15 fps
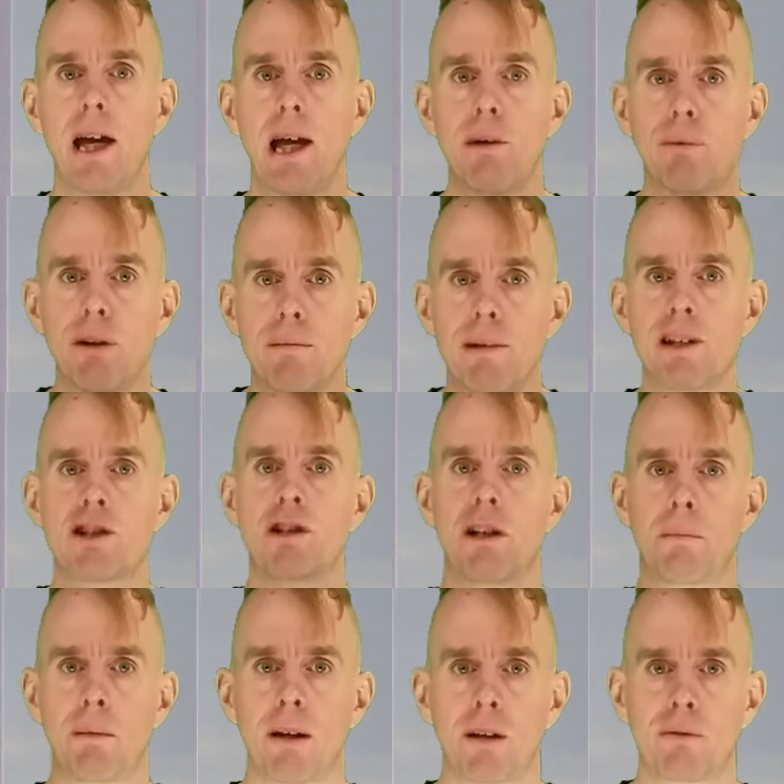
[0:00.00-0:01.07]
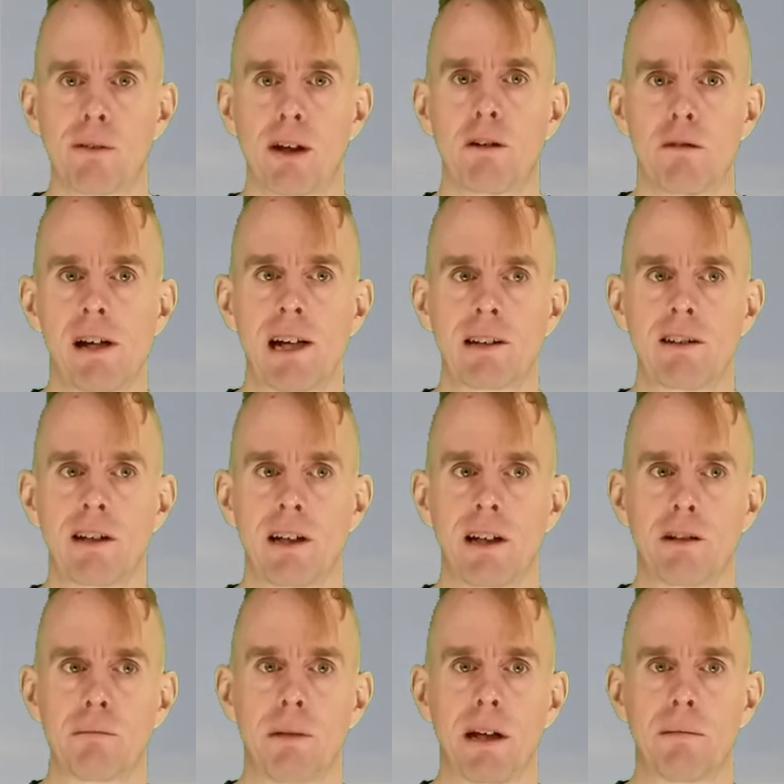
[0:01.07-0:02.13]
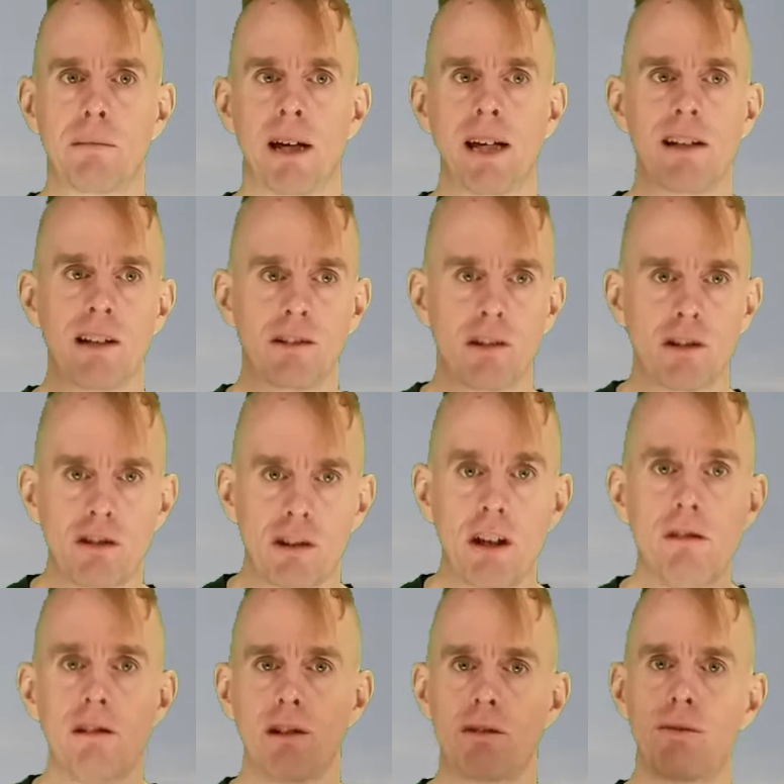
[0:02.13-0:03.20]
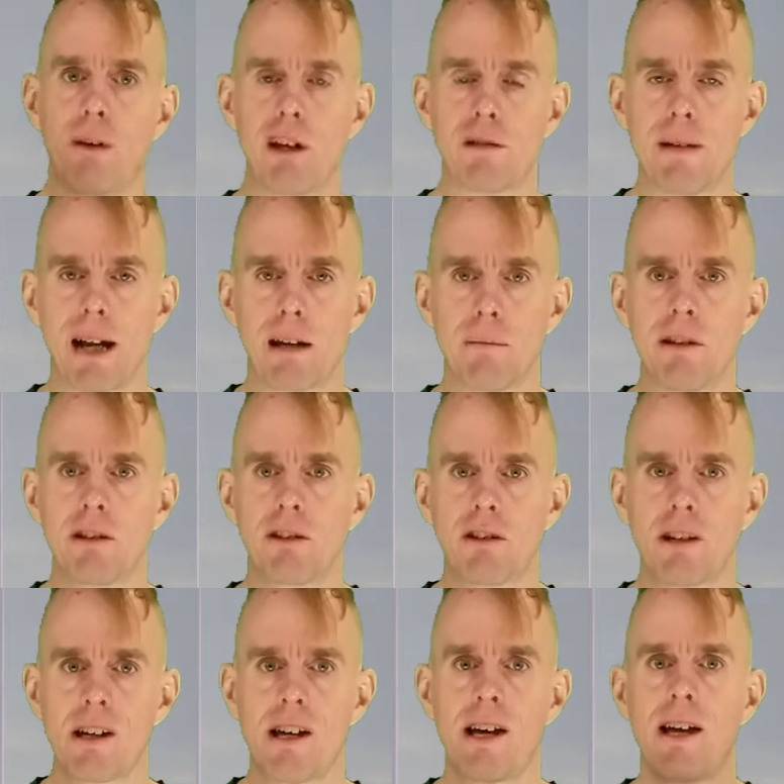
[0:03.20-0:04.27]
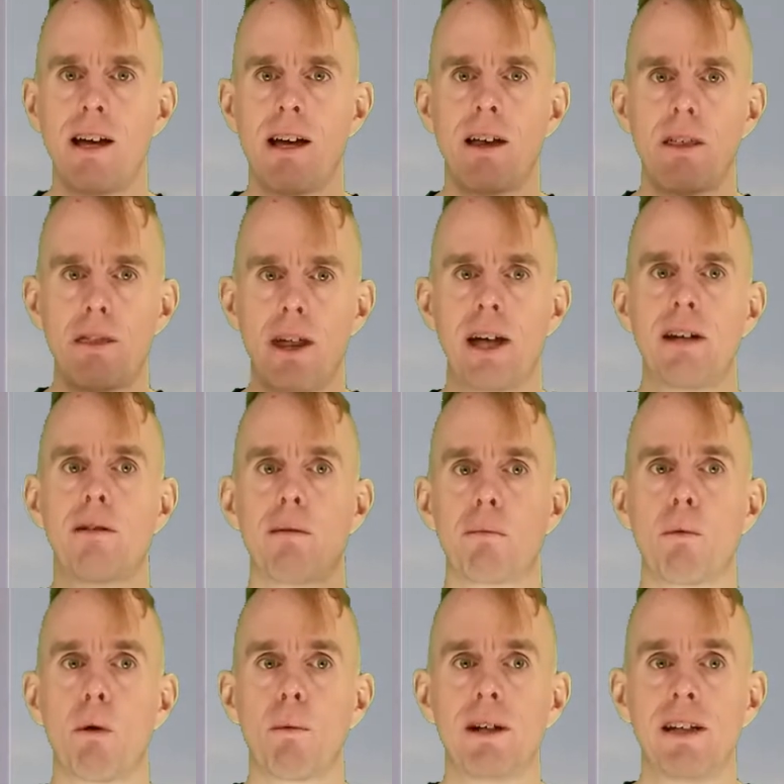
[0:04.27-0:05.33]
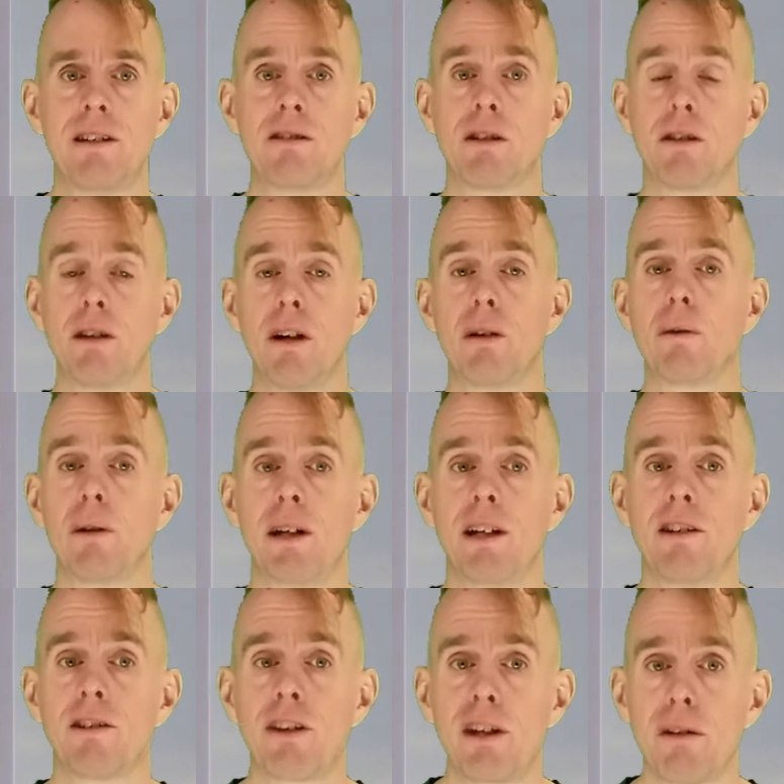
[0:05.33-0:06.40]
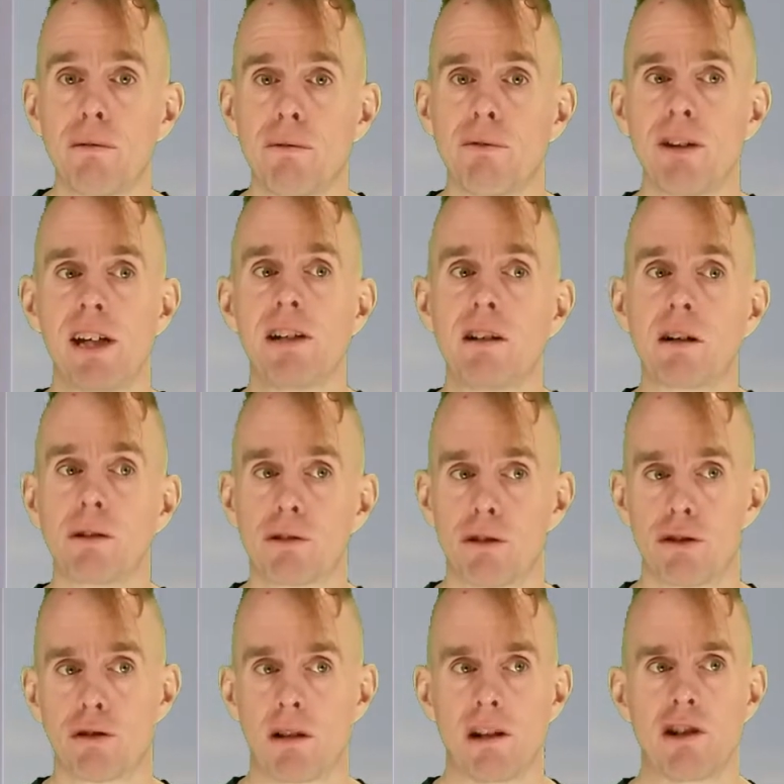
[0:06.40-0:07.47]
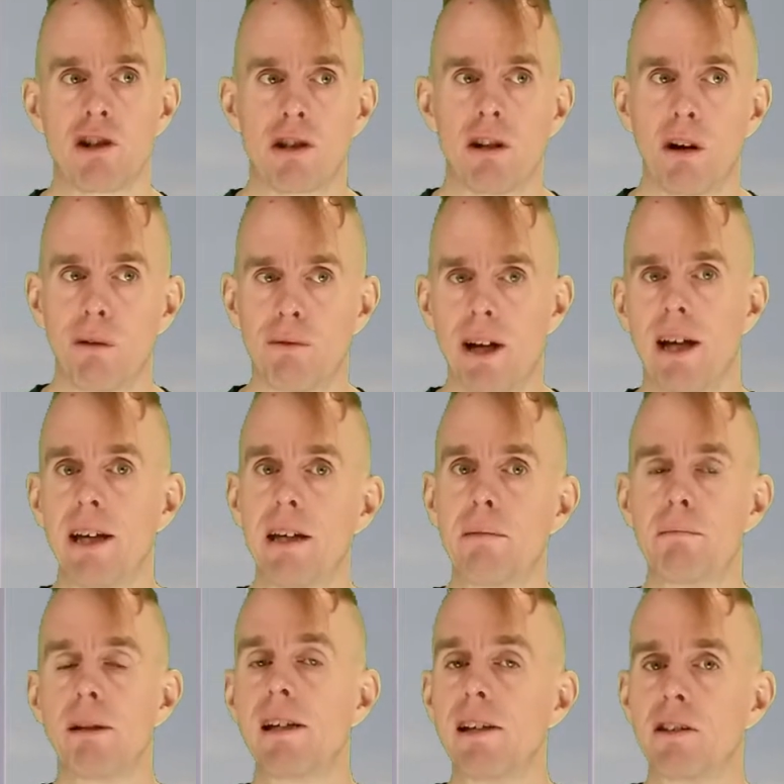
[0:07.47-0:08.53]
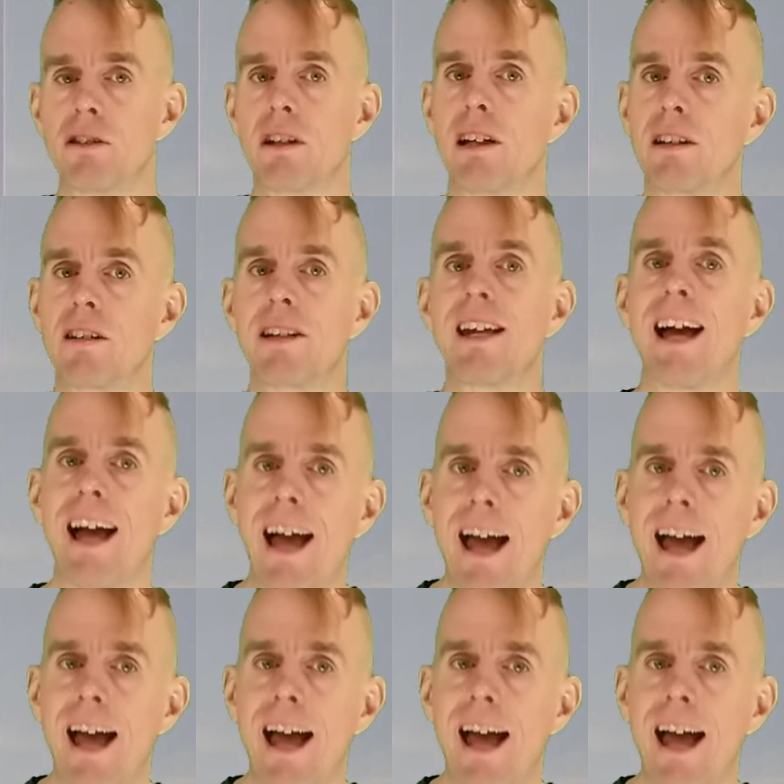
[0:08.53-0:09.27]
If we imagine our plug flow reactor as being made as a series of volume elements, then what we need to know is the feed concentration of A, B, C, and D